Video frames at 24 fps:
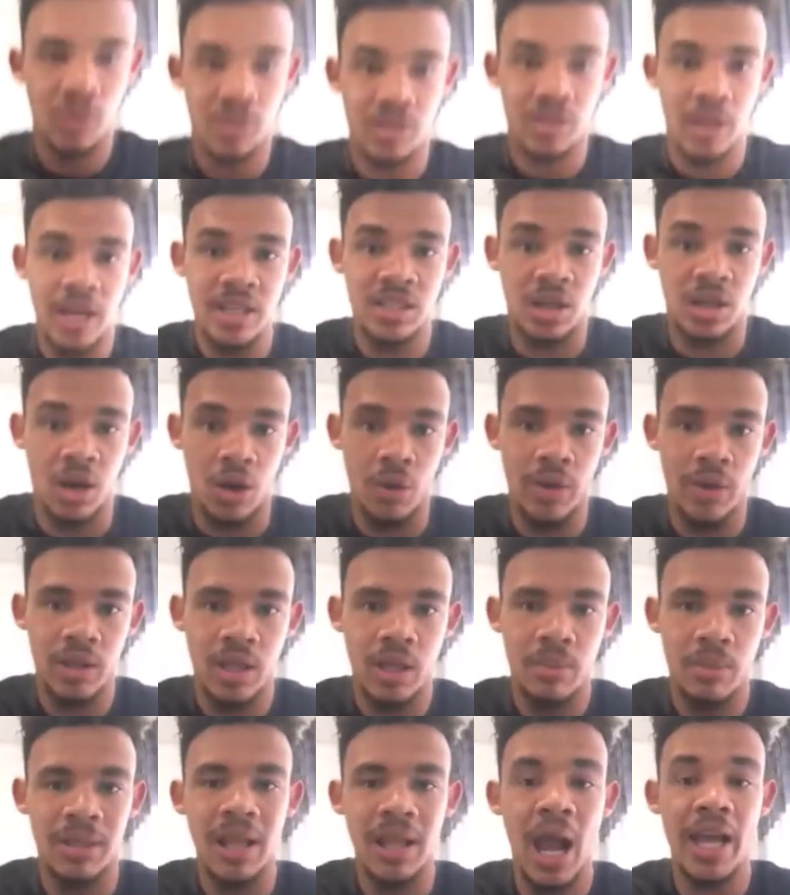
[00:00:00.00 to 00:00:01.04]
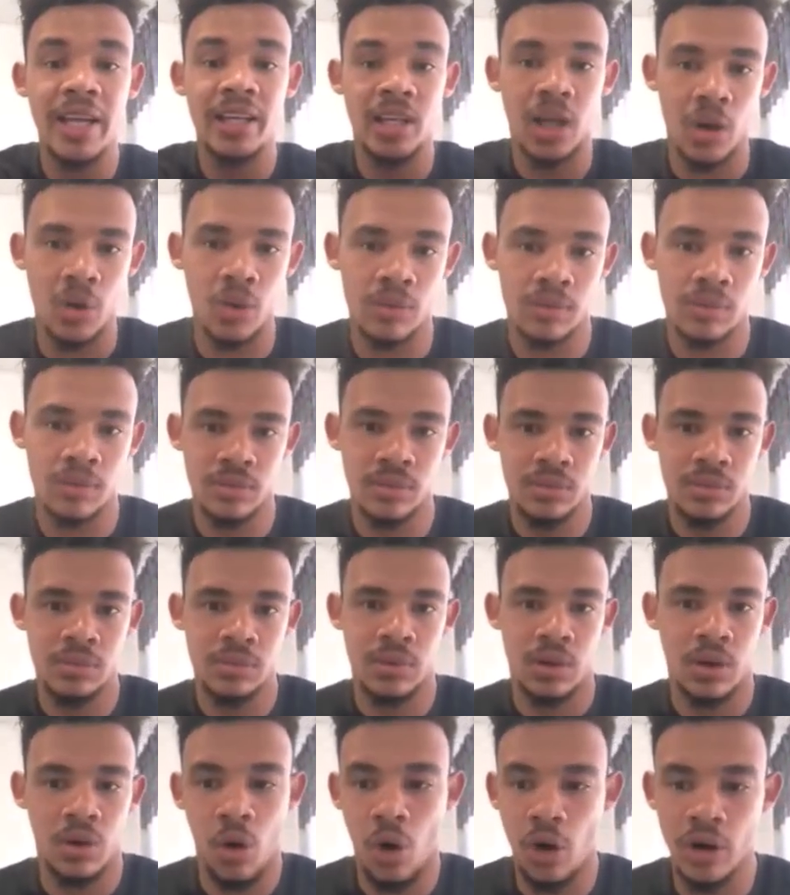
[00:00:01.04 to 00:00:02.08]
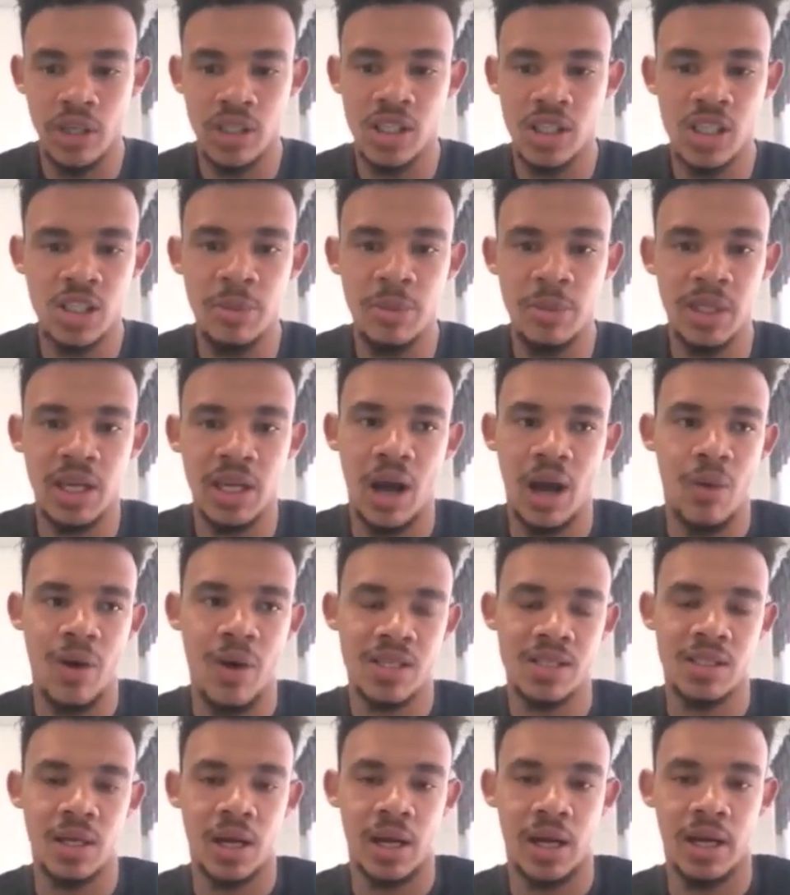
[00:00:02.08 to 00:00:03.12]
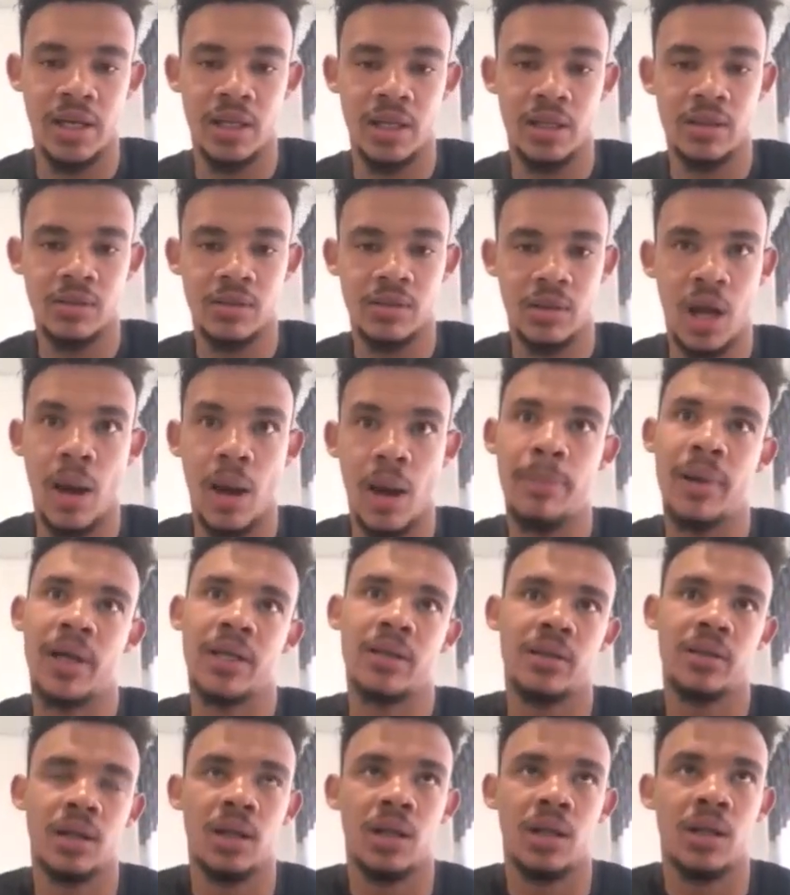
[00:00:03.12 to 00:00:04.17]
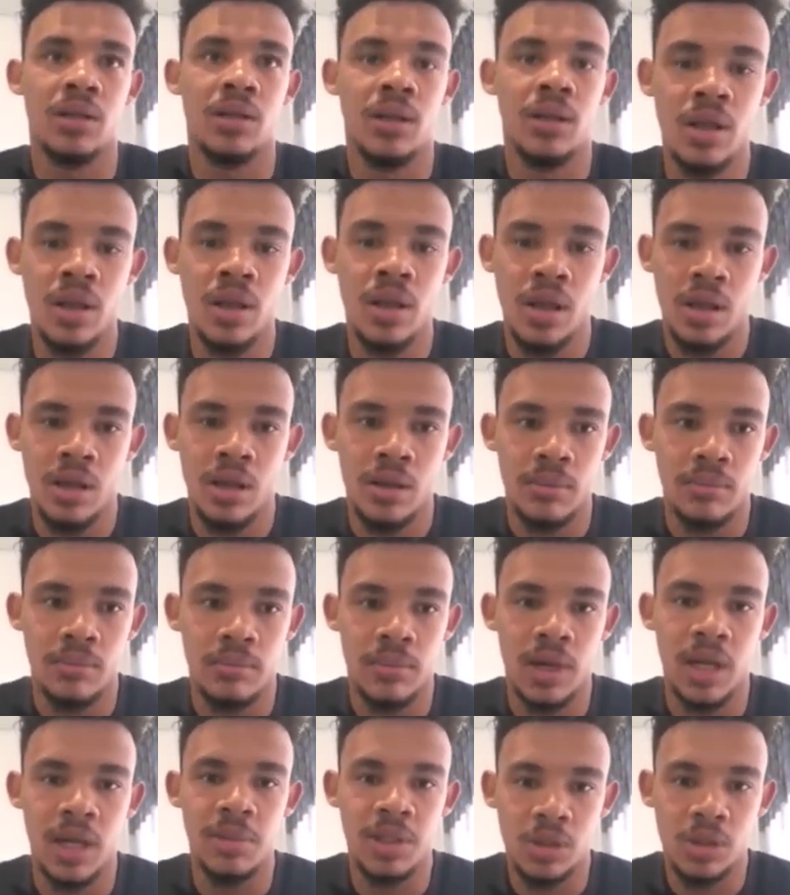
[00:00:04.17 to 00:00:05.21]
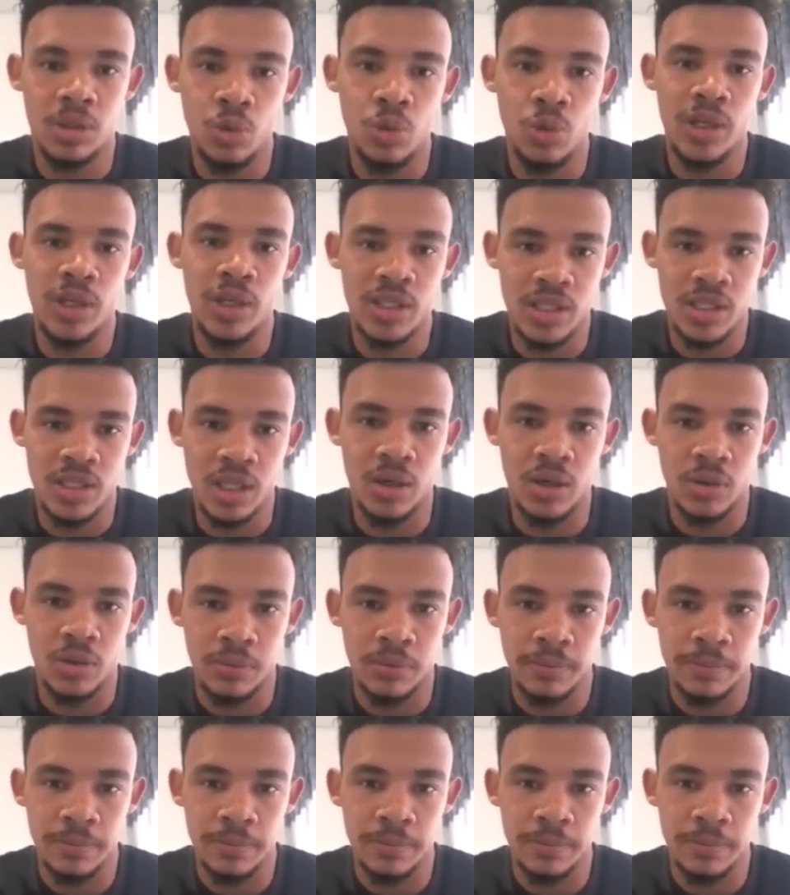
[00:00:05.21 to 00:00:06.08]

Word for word: going there but i know honestly speaking, I wasn't ready up until maybe two years ago.